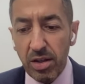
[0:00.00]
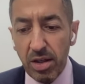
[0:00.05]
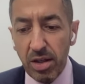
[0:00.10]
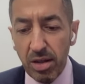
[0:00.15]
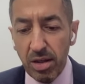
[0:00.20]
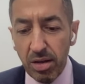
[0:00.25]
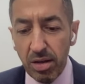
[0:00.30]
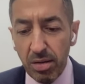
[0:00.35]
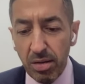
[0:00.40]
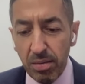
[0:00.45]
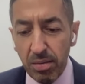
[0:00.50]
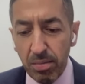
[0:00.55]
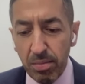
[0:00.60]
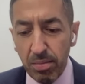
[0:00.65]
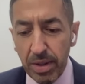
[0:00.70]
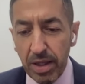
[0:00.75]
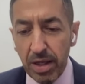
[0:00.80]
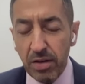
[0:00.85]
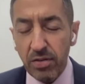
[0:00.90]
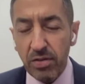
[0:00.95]
the
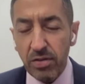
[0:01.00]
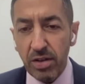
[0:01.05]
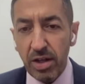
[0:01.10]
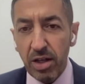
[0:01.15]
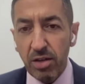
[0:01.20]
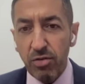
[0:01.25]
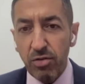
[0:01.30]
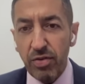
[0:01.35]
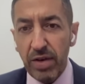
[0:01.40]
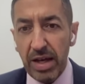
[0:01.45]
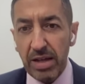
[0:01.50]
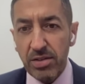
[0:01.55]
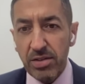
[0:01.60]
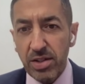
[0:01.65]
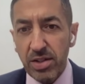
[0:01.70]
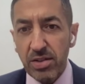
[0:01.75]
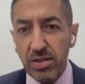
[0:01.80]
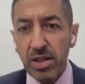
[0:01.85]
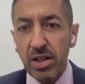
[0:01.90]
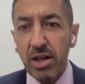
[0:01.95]
biggest
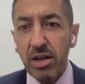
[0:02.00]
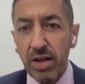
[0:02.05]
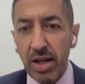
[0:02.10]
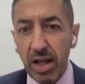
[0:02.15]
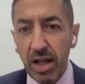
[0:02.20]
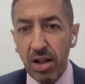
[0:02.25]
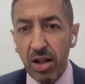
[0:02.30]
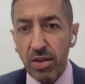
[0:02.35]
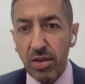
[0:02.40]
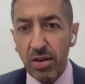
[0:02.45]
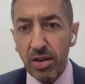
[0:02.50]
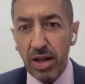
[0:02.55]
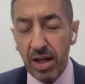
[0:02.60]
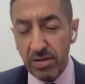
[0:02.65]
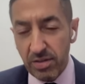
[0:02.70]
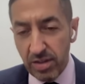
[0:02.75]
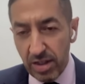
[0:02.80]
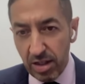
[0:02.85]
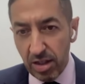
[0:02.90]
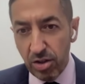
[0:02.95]
advances in our health
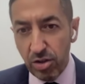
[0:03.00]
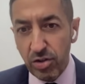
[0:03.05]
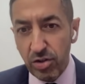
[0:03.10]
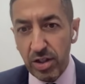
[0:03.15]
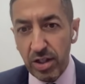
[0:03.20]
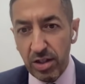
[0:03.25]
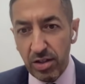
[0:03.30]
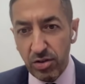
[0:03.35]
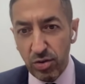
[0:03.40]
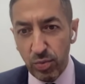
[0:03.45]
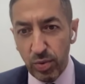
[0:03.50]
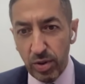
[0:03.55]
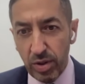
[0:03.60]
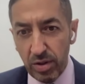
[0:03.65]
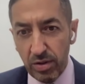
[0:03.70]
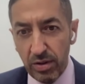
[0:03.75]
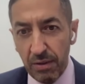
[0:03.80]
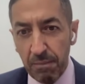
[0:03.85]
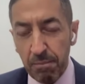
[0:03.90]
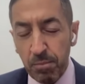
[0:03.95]
as a country and as a
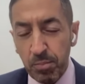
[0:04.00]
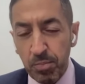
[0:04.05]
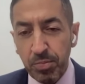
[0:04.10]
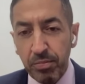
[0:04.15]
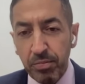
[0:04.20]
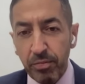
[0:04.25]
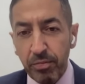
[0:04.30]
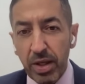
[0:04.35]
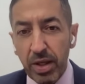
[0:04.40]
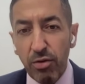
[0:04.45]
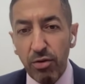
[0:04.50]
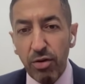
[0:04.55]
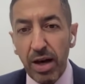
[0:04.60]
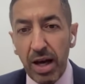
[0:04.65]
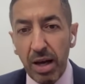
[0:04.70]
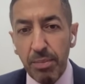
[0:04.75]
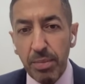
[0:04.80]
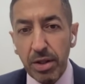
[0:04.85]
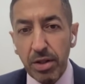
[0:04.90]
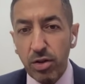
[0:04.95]
world have
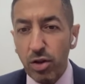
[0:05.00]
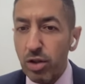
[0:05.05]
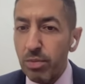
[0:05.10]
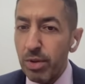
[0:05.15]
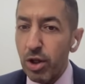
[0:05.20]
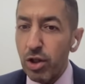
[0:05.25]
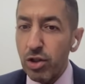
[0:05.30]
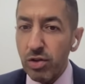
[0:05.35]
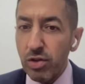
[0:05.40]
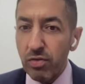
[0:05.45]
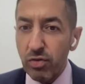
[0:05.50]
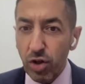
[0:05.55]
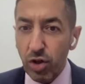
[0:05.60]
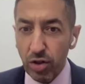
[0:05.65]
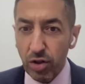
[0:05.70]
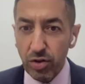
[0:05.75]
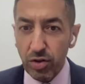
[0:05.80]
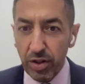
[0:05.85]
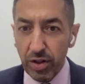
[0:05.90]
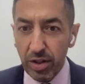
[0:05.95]
happened not because of
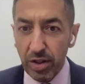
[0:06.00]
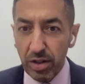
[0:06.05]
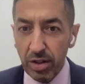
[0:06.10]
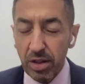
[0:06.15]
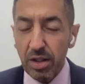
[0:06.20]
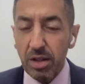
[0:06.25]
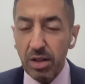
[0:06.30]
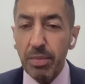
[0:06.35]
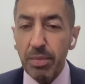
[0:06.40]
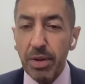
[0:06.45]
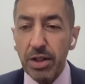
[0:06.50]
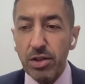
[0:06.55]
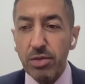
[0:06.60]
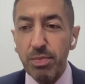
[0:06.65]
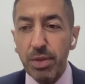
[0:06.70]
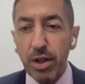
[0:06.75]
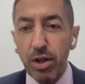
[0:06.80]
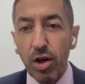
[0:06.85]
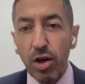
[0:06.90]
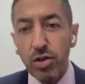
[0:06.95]
doctoring, but
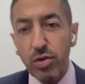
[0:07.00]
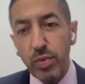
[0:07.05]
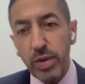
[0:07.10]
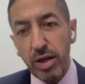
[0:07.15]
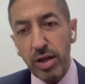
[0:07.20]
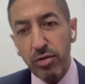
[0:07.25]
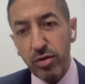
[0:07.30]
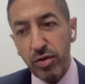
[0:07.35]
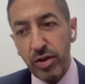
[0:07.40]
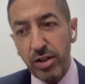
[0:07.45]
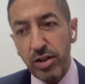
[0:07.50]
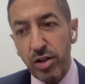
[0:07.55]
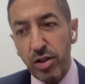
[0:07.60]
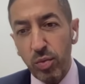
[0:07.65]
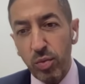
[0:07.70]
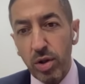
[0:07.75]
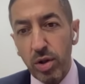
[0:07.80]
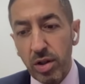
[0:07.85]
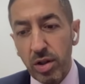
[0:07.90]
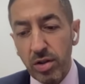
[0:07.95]
it's because we have
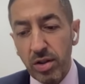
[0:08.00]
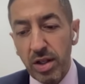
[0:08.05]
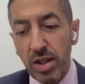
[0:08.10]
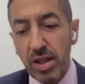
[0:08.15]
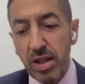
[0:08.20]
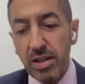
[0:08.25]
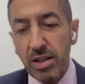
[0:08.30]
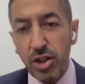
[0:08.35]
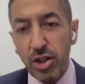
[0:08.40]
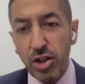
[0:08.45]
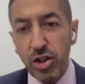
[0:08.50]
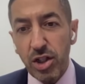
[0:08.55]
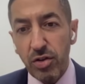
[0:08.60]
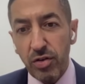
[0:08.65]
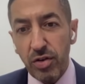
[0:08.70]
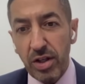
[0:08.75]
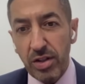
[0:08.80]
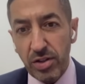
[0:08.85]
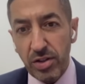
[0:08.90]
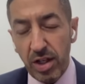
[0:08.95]
created a world that
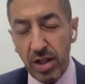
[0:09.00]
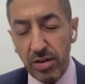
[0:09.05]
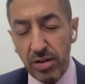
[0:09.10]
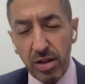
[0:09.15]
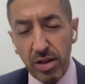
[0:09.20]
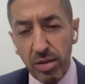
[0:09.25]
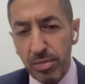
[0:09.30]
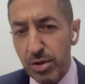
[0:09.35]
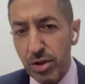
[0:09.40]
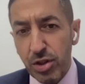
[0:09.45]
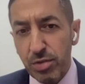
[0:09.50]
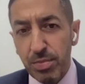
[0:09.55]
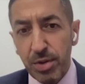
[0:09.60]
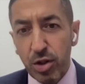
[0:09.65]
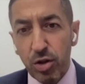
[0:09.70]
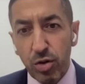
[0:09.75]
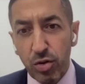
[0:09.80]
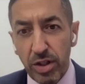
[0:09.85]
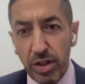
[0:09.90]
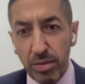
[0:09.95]
generates health. Now, let me just
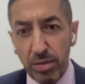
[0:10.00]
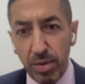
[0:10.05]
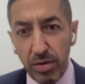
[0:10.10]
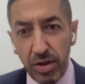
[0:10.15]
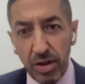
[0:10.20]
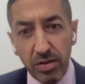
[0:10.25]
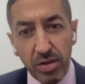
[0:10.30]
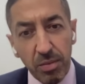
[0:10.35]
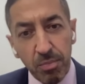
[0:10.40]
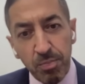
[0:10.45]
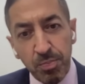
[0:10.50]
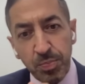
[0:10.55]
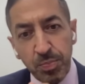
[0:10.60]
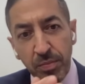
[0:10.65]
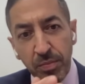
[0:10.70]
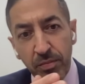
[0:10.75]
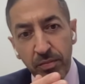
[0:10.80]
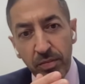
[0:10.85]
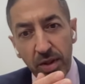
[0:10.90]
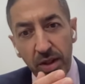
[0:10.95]
be concrete about that.
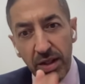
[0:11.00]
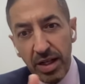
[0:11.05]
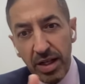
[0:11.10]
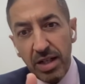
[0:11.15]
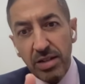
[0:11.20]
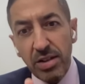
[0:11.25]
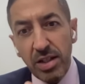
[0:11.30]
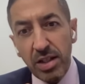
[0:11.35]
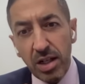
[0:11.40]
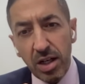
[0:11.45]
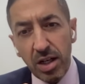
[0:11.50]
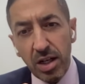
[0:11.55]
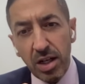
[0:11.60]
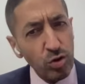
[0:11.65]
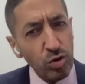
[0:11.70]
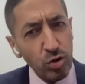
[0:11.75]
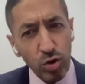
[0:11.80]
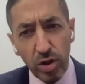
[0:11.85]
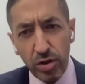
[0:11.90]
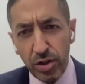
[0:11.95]
In
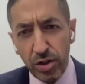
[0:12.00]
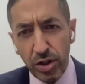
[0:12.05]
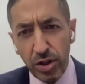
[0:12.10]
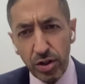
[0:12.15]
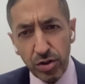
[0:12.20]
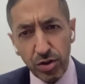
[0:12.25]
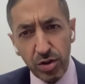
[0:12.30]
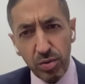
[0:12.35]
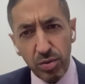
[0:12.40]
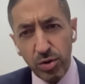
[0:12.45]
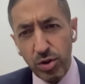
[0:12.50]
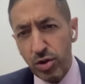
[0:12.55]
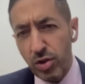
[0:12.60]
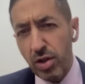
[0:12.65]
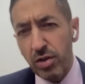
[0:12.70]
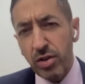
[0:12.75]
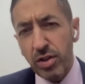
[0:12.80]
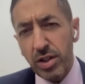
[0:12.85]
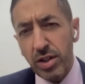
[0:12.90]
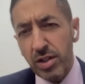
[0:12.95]
1800, 200 years ago,
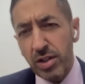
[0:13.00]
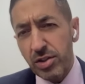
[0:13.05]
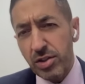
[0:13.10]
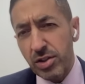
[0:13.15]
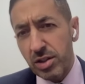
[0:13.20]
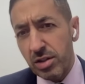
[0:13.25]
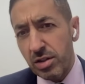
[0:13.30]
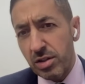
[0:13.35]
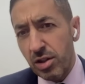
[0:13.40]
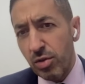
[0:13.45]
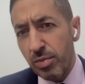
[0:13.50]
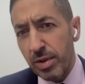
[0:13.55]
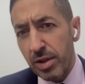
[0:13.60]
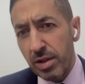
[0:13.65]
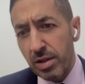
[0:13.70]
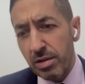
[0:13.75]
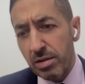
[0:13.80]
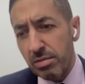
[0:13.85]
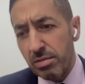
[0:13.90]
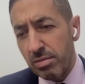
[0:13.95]
which 200 years in
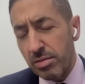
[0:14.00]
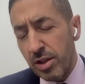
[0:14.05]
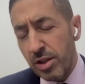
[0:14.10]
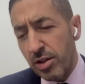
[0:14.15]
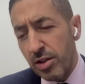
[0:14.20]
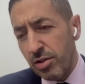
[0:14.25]
human